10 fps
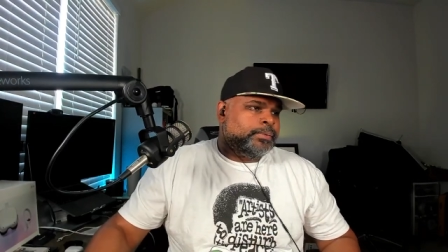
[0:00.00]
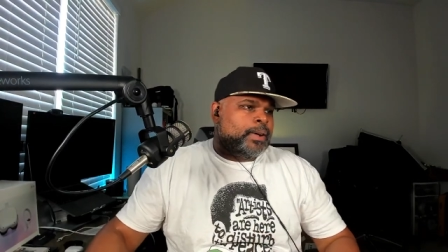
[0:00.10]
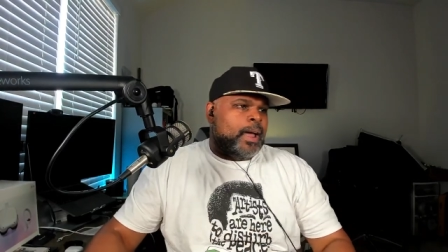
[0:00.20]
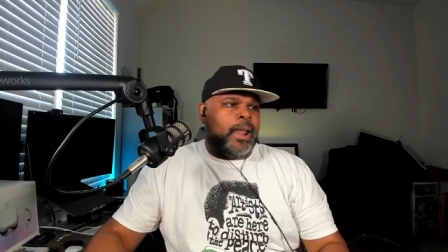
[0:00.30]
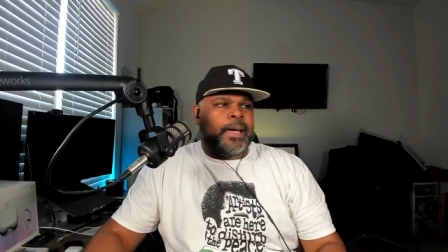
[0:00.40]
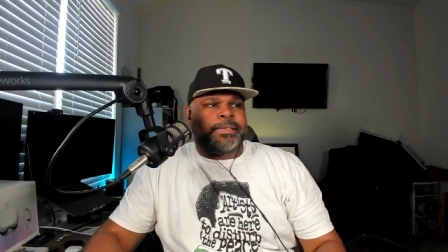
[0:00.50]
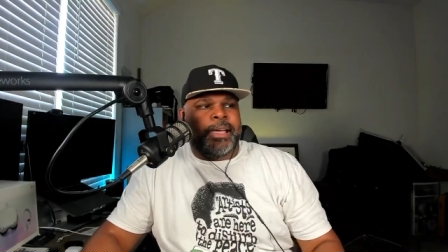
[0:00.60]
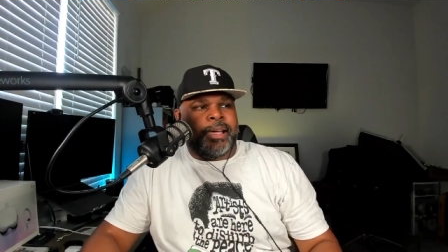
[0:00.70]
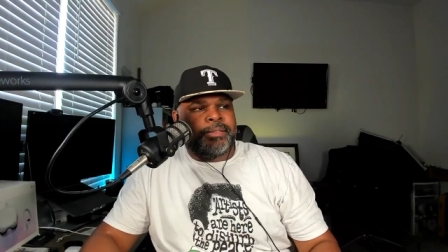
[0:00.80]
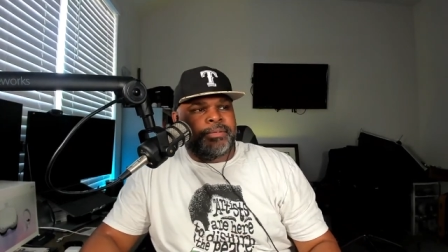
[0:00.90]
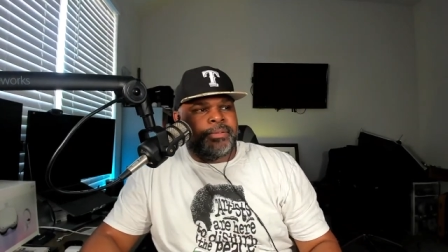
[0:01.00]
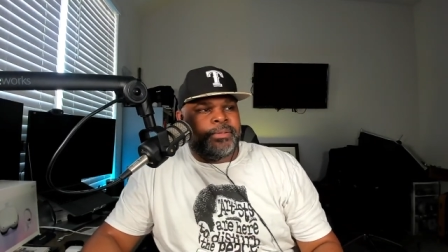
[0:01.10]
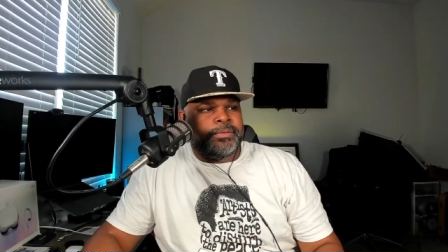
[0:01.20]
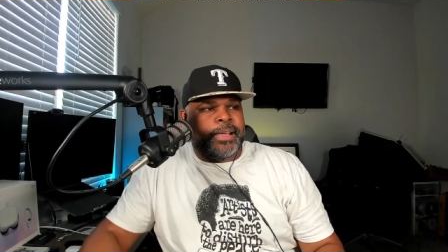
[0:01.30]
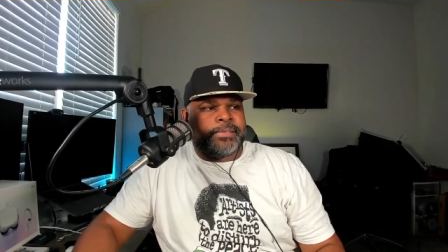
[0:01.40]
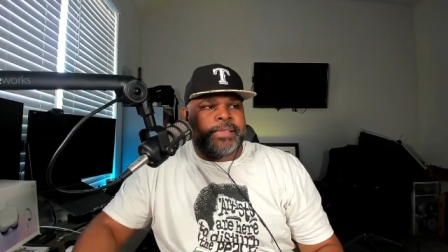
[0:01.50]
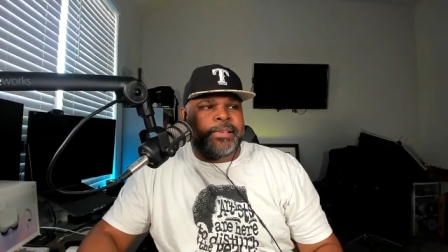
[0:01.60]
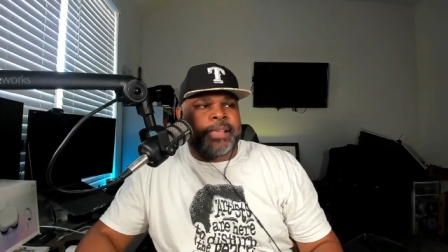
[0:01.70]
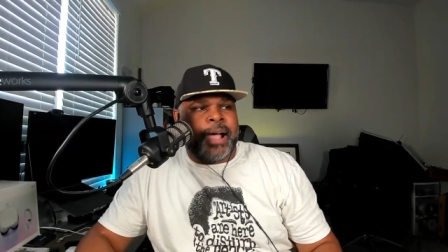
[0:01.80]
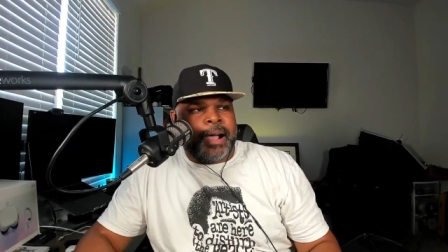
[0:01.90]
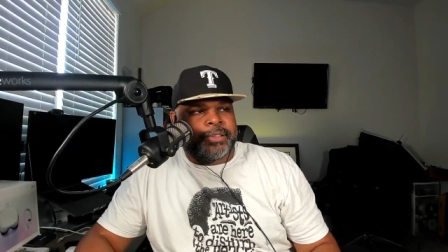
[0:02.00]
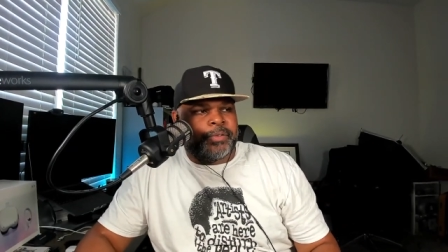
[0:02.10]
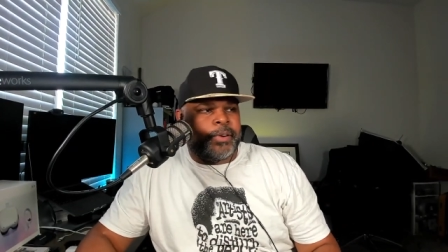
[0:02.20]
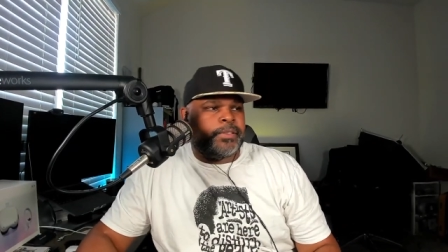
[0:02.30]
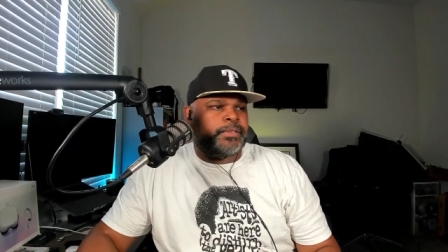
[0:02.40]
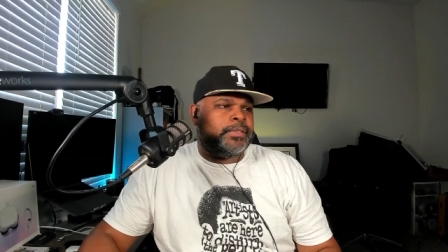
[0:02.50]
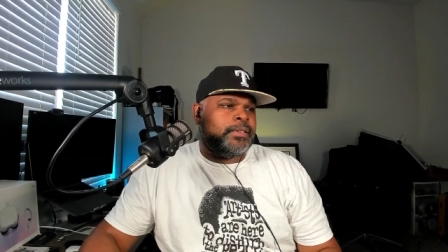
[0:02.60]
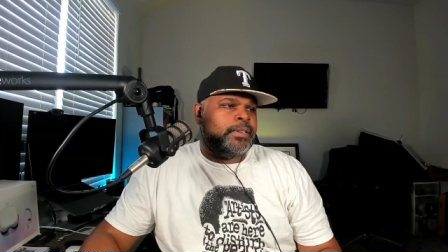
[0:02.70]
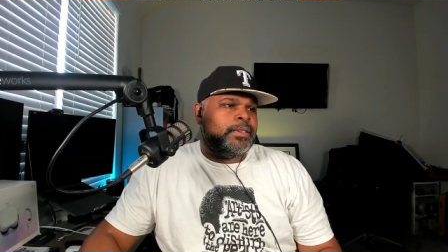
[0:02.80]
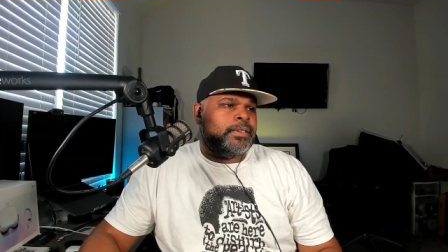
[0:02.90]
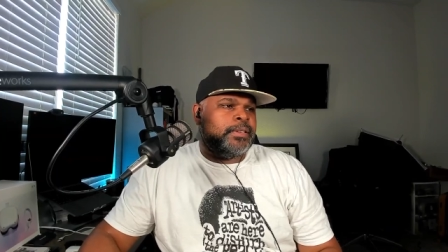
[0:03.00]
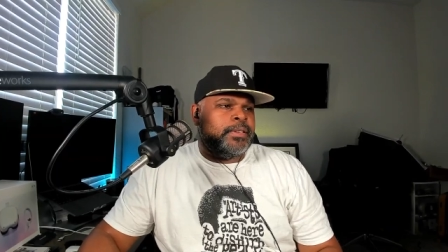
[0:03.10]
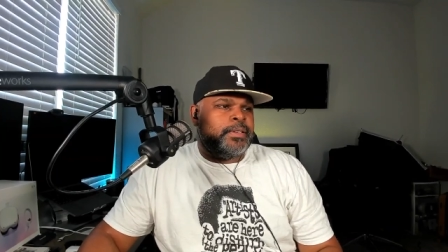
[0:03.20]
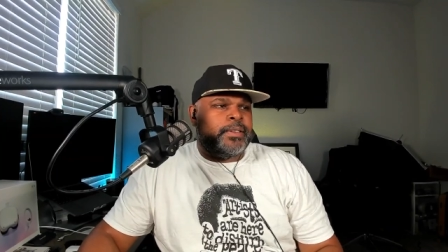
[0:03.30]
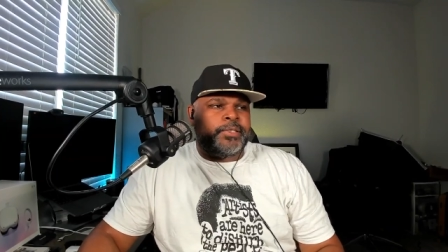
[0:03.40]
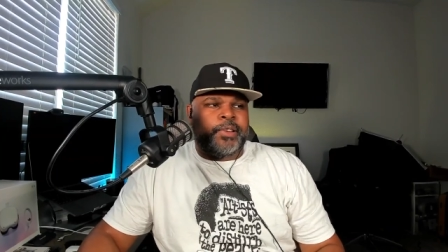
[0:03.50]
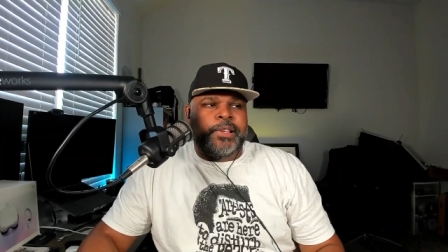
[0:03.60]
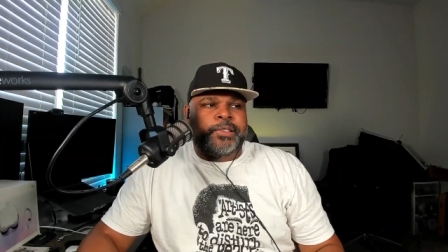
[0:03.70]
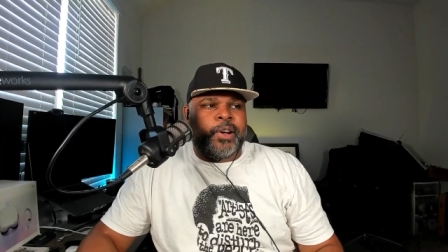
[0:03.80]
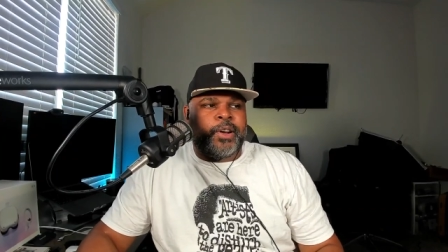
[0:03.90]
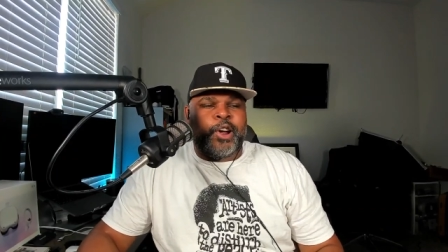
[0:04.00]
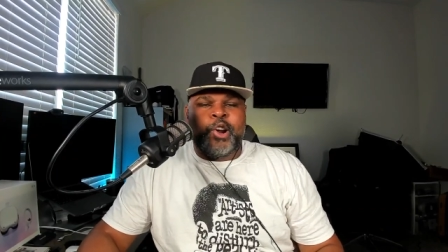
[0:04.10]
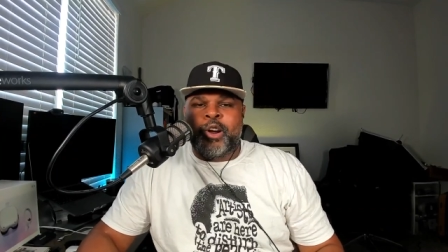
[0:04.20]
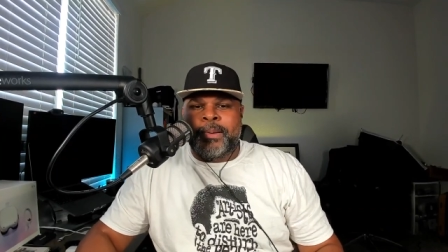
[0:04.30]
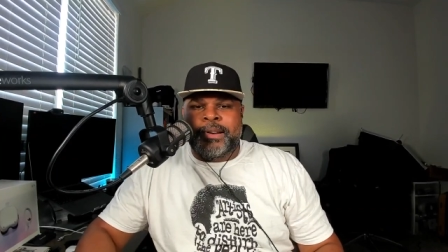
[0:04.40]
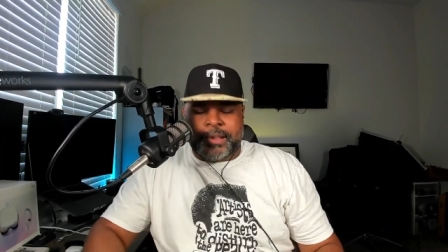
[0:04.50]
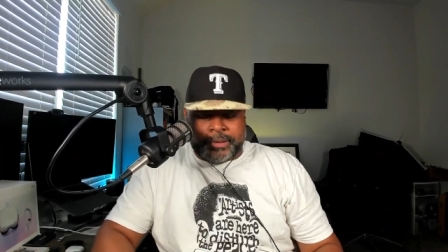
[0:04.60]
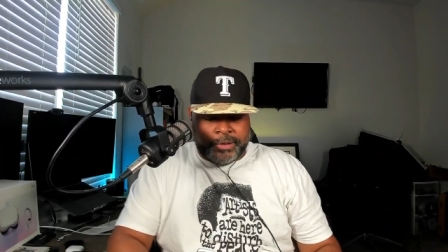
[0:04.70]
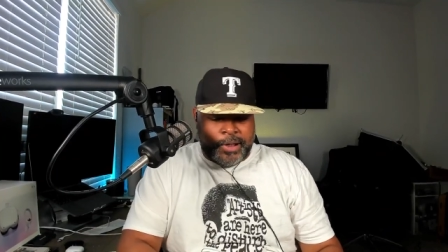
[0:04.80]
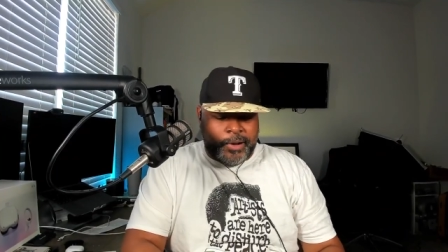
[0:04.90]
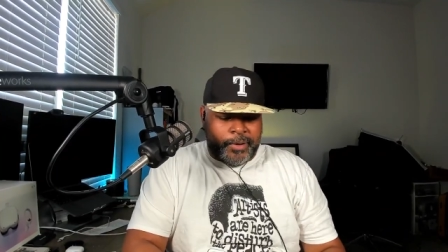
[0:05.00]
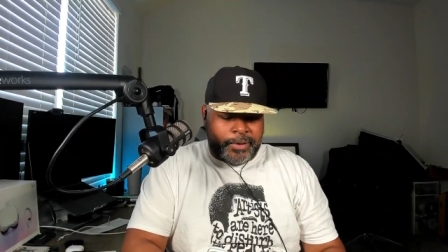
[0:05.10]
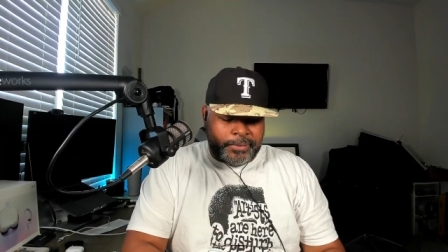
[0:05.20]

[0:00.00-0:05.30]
I like that. That's that's Oxford. So let's go to Urban Dictionary.